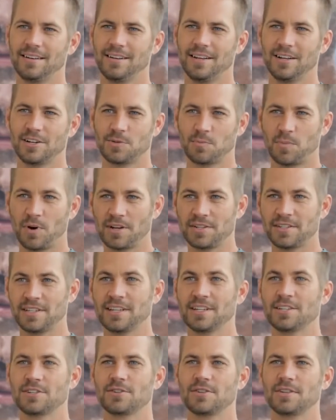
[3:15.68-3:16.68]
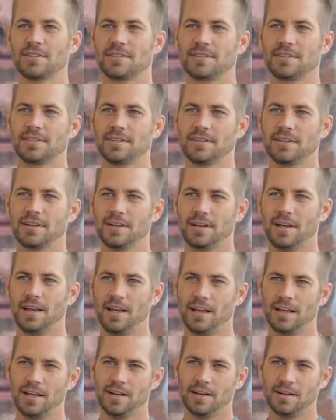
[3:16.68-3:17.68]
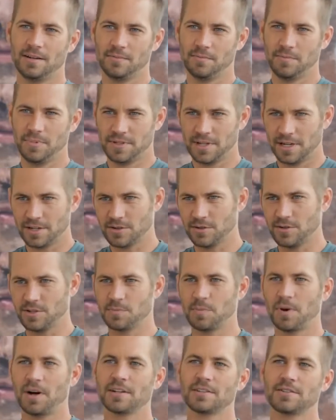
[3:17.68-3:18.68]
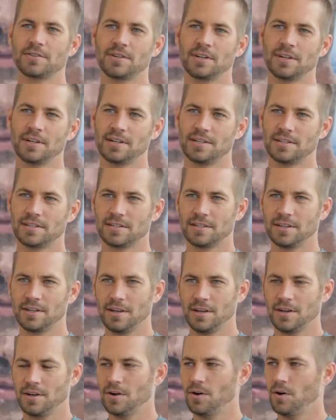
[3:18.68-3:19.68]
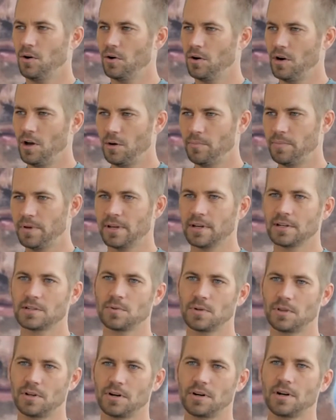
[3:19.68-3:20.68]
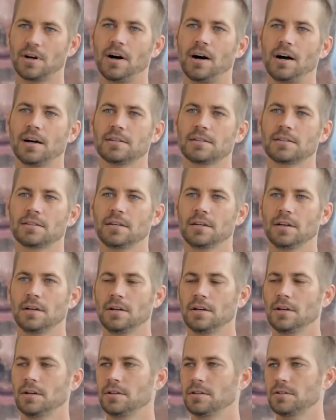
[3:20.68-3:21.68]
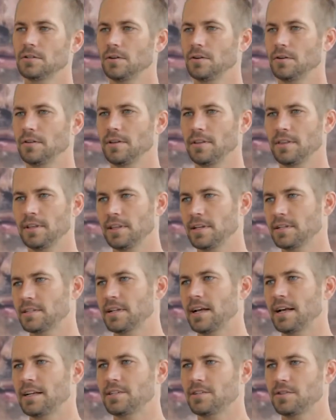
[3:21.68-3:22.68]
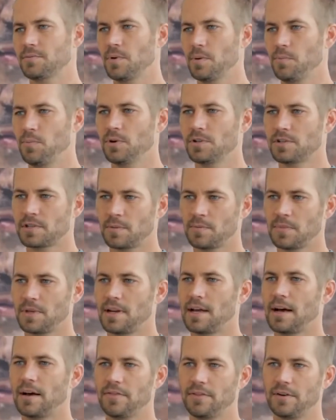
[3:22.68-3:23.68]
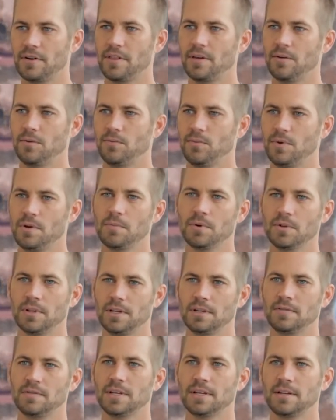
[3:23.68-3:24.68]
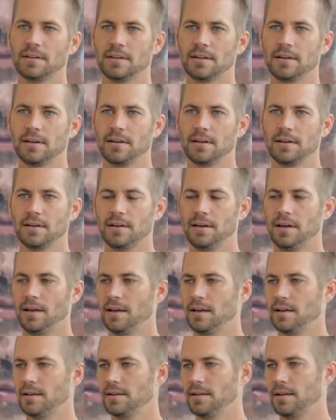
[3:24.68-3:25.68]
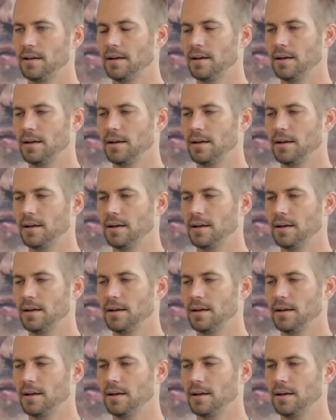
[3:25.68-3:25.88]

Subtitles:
express interest in potentially sponsoring us or helping us with our cause. So the thing that's nice is we put something out there that we believed in, and